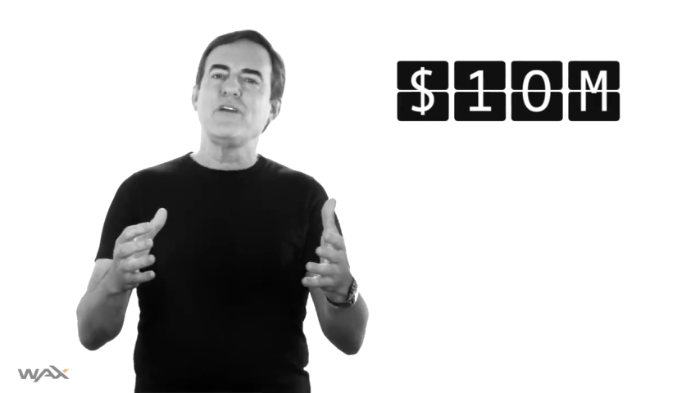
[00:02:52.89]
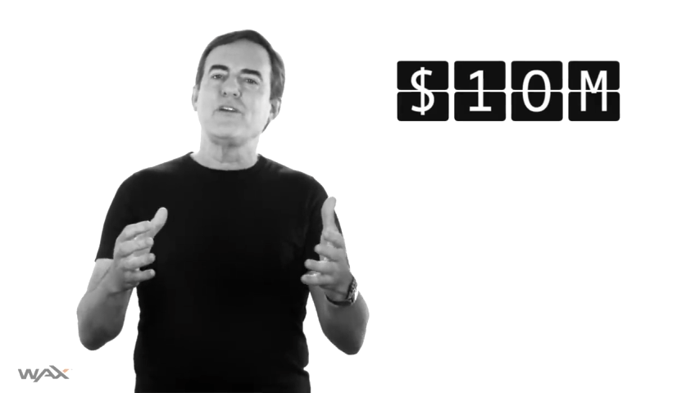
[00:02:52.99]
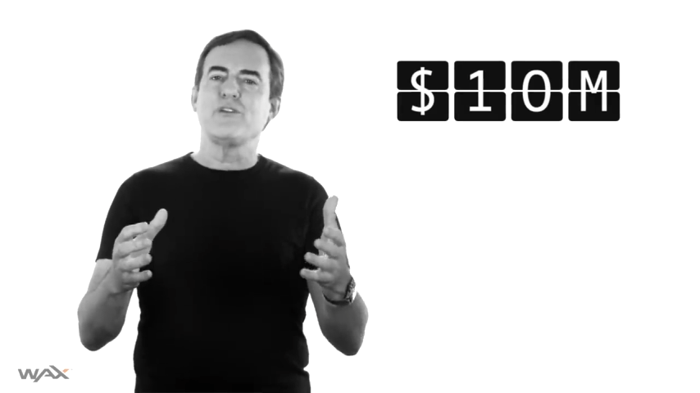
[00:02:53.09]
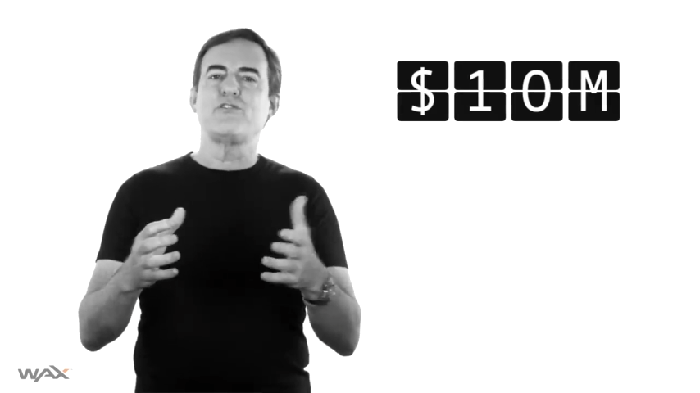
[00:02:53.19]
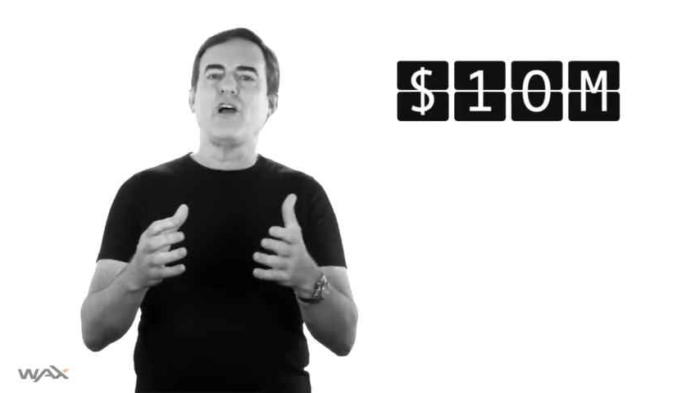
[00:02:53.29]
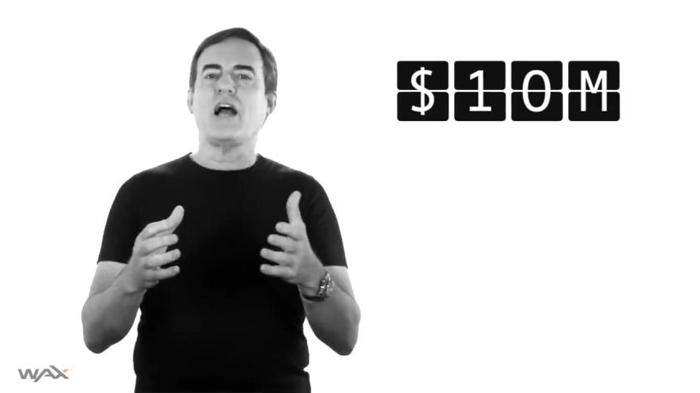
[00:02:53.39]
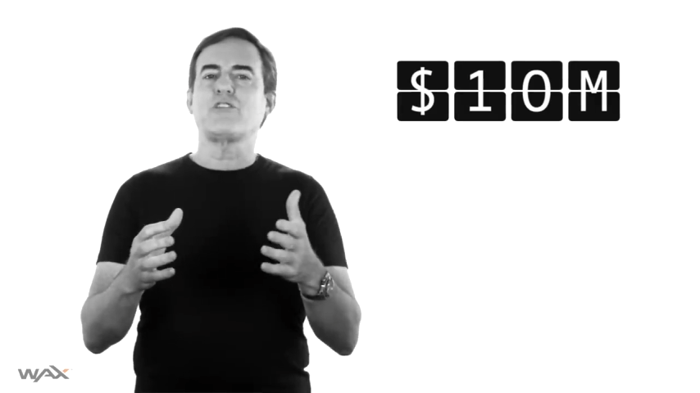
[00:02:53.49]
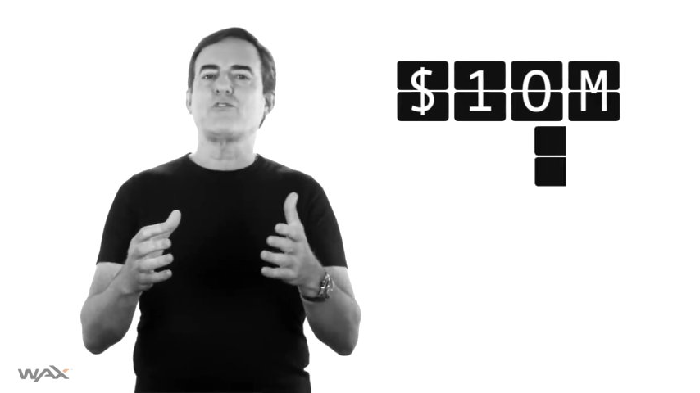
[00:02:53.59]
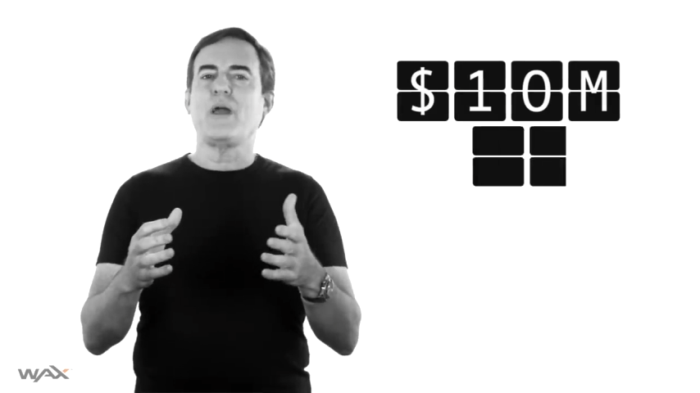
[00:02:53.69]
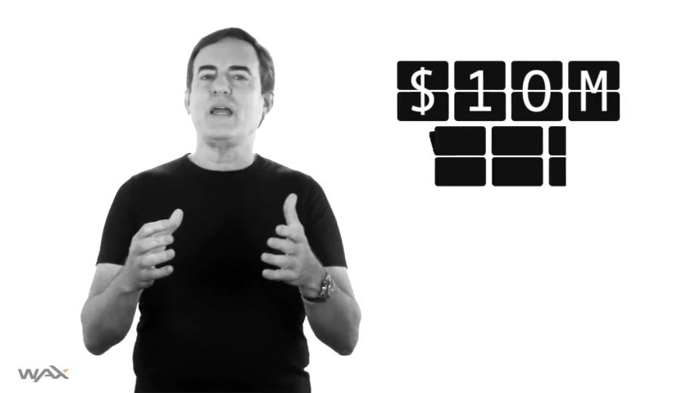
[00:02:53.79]
your
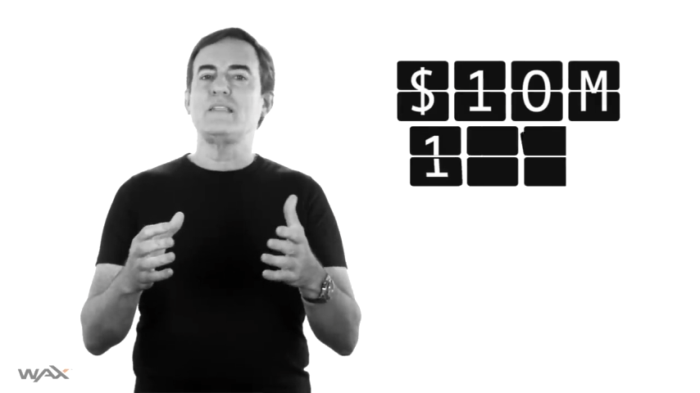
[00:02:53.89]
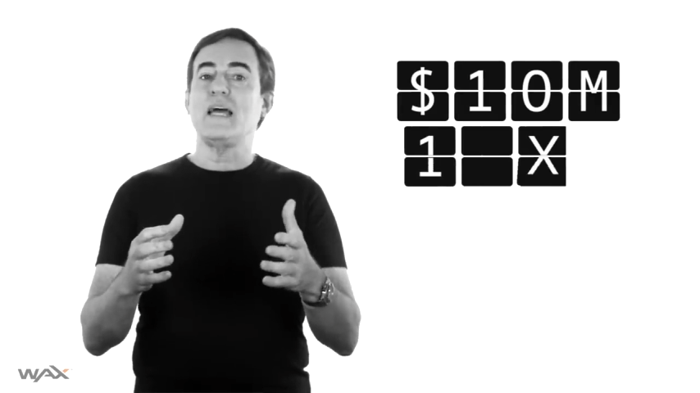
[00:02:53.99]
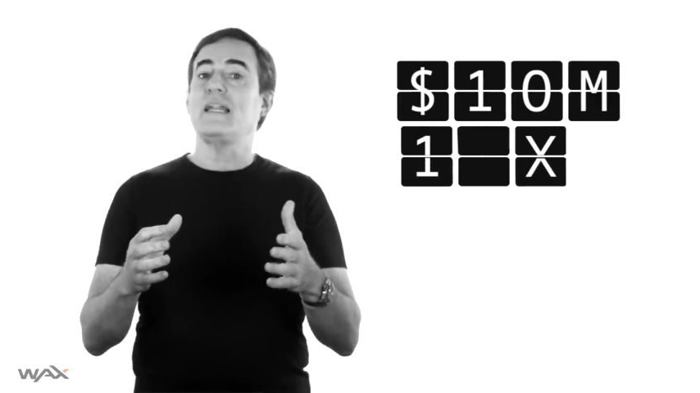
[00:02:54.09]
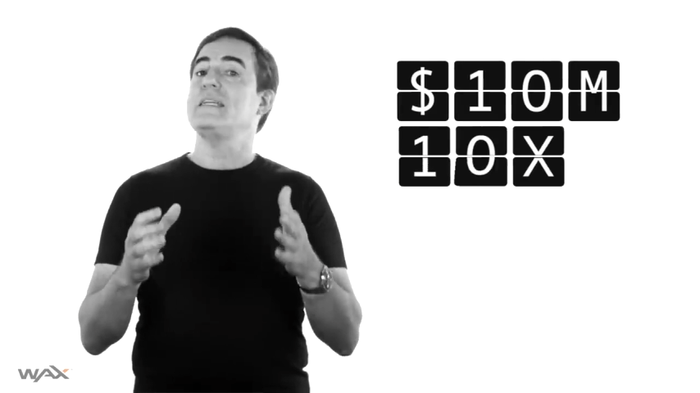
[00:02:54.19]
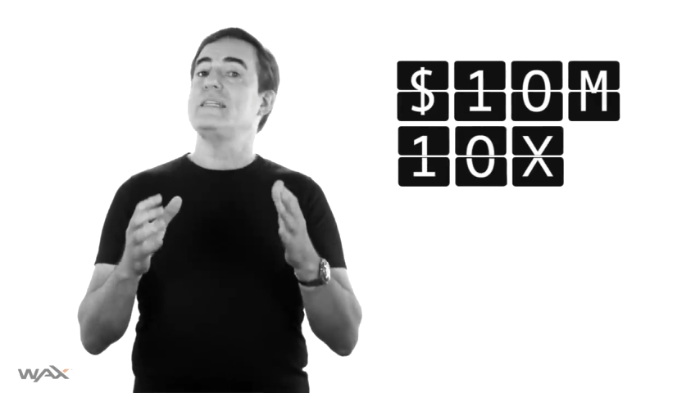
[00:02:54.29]
stock trades at a